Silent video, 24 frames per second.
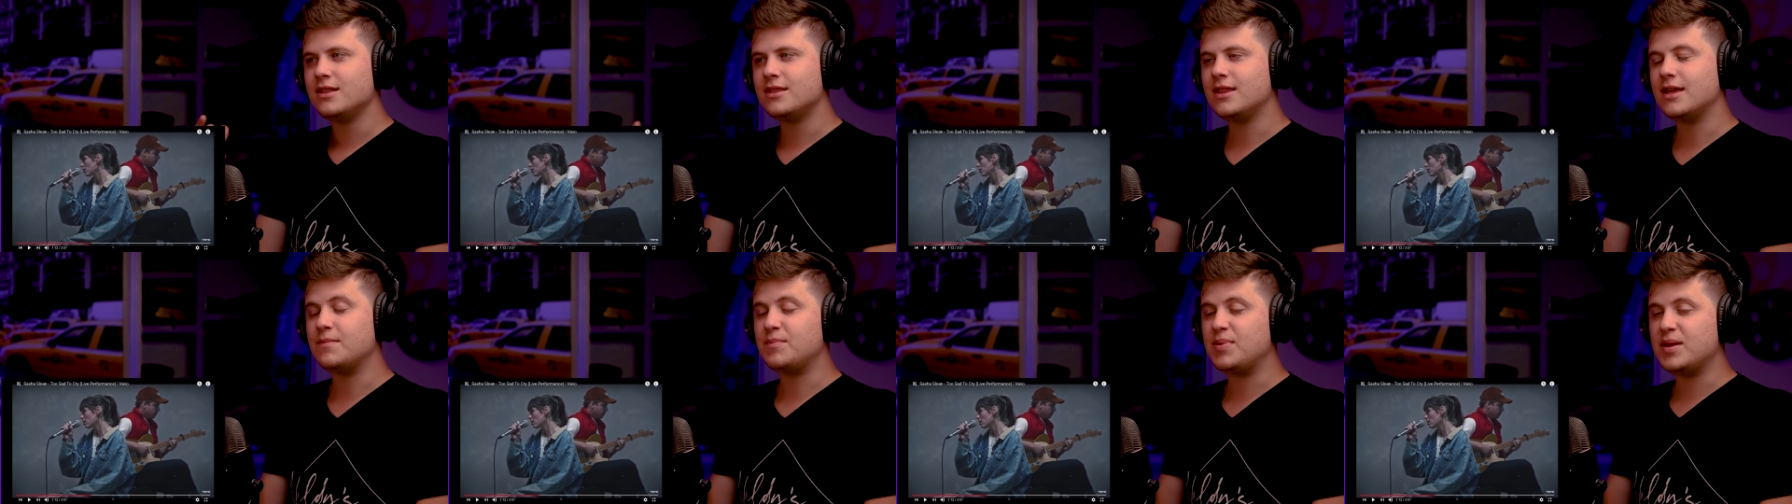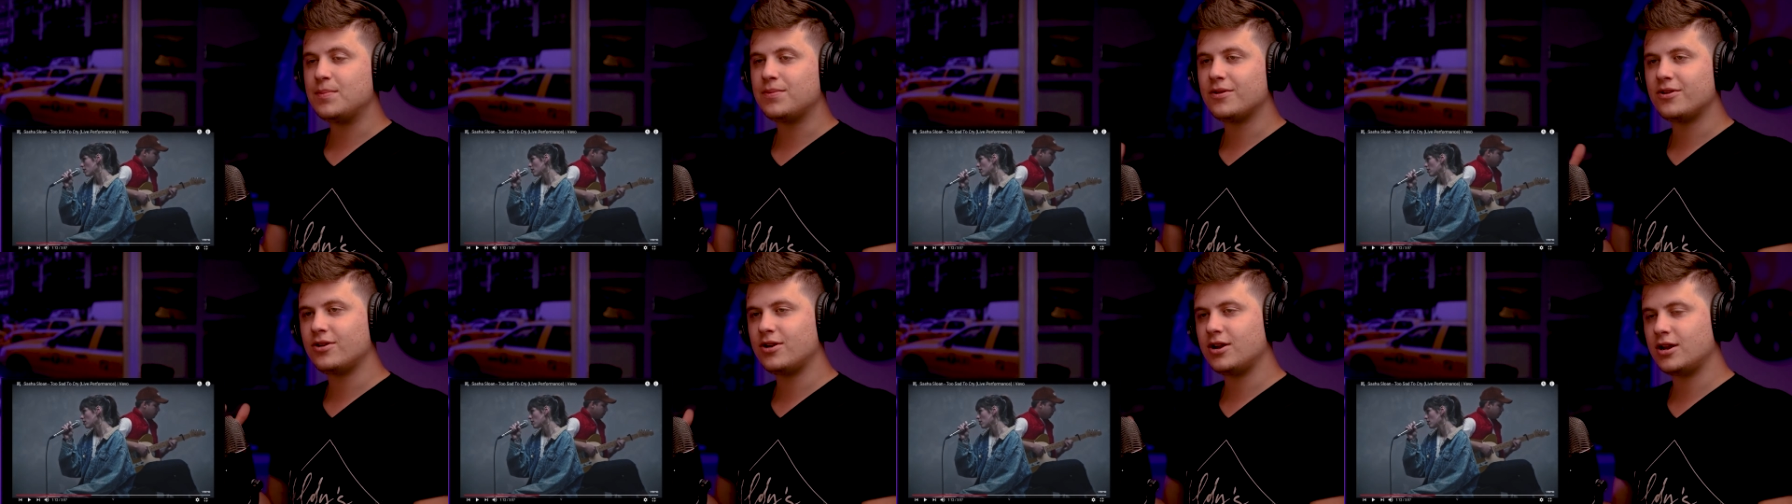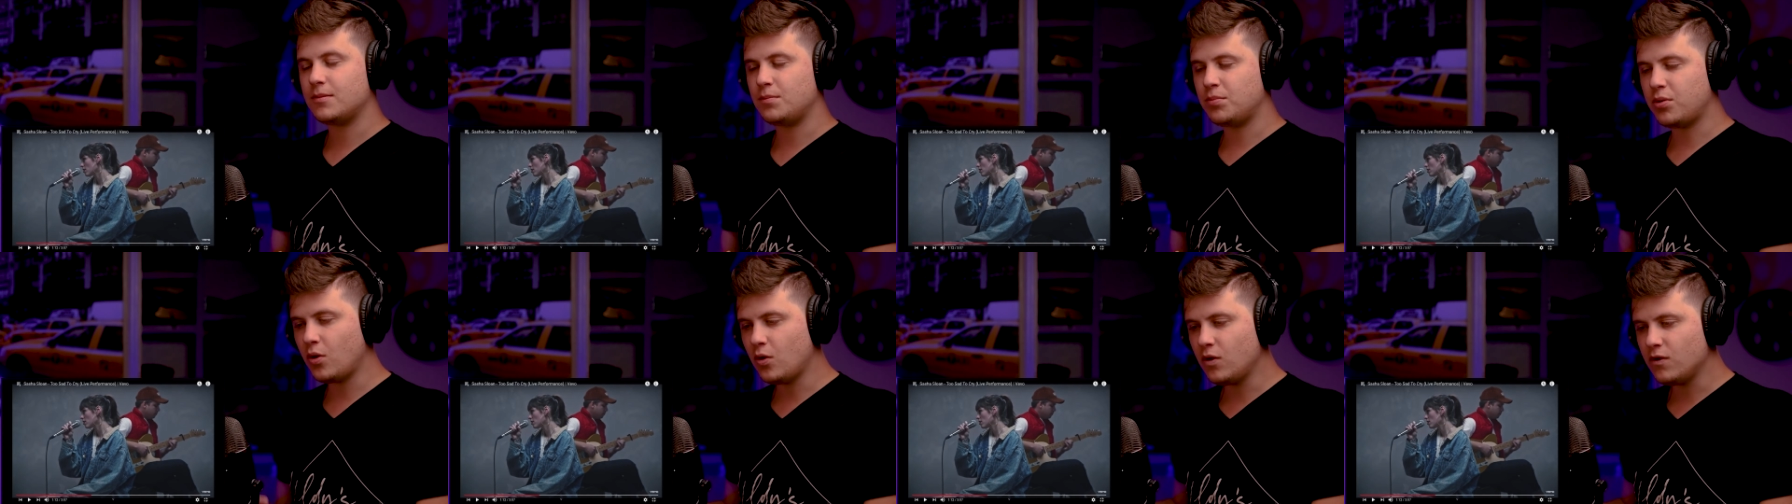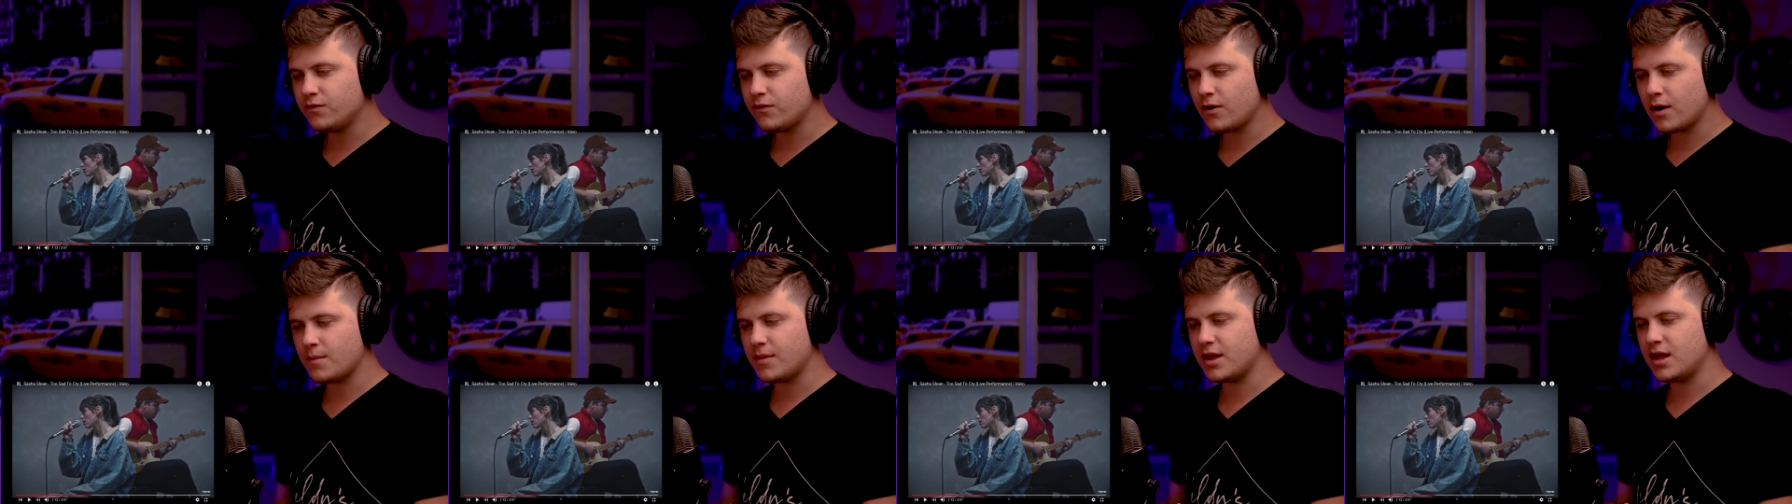that people are going to pull
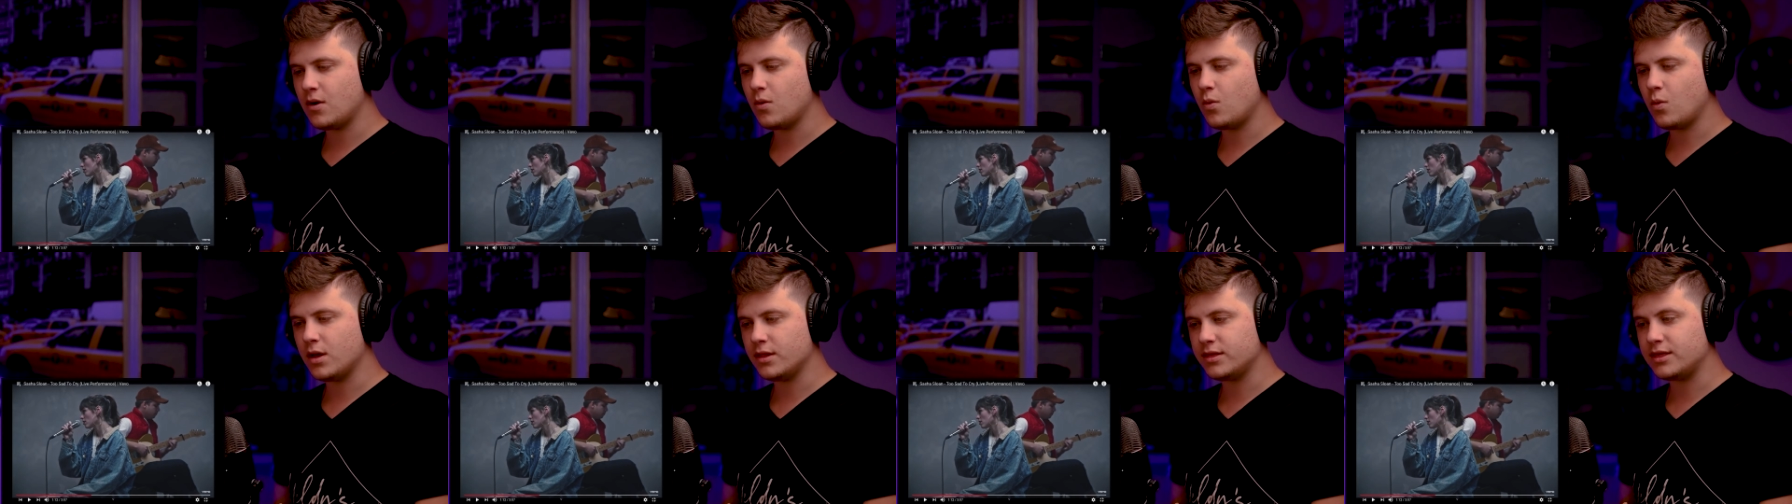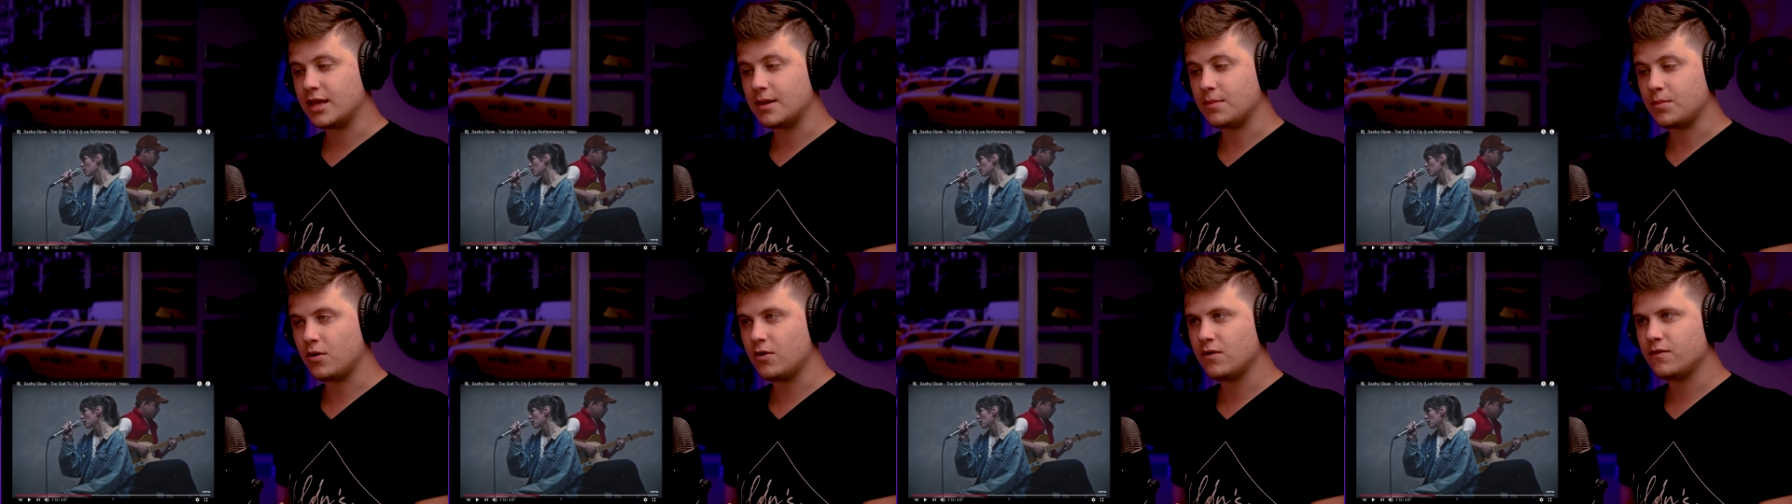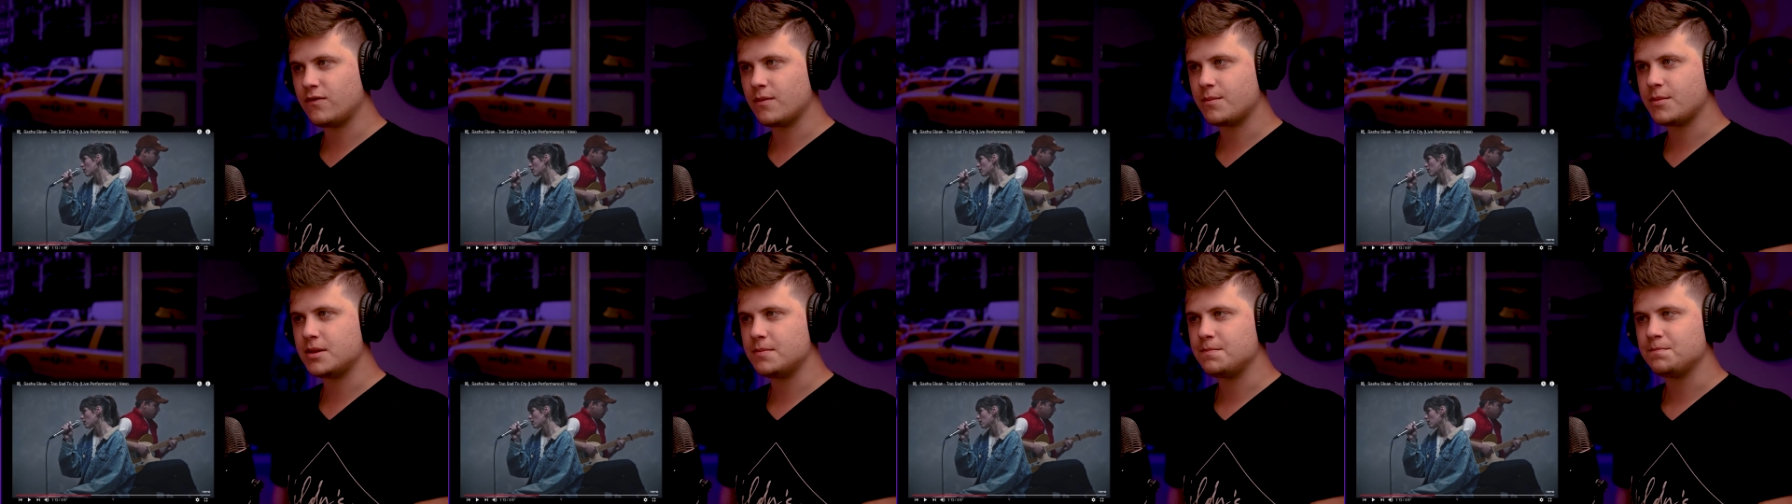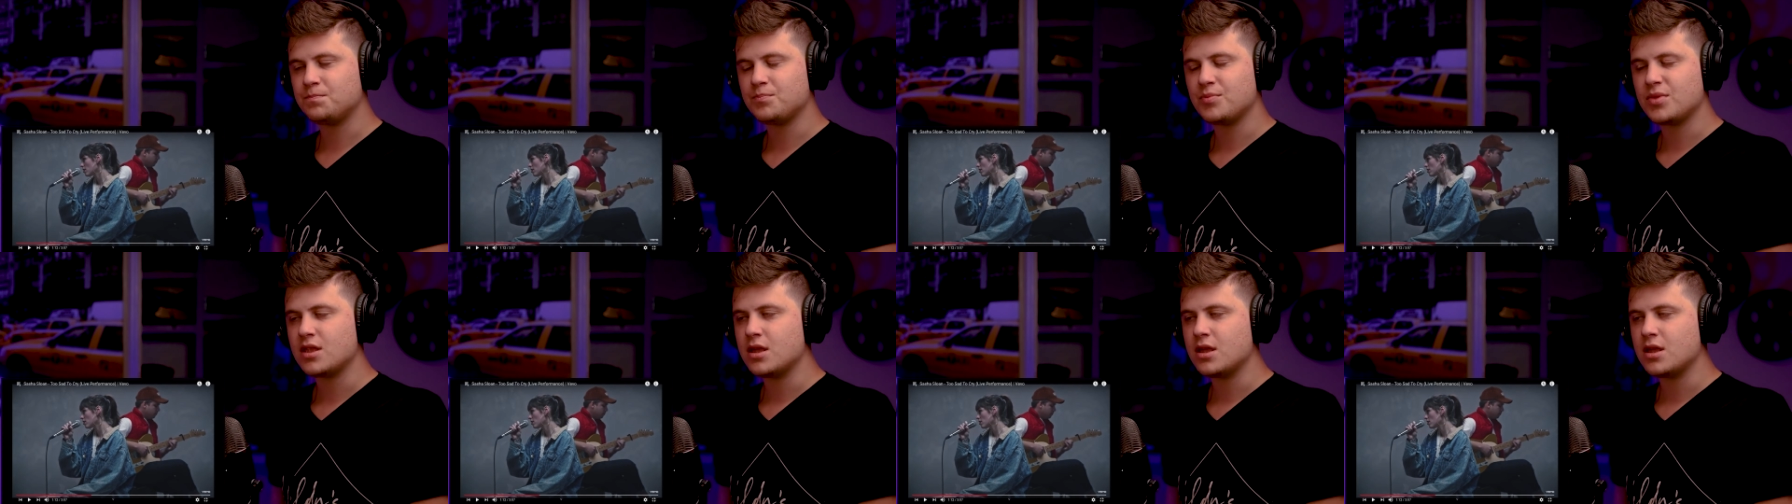from it what they pull from it.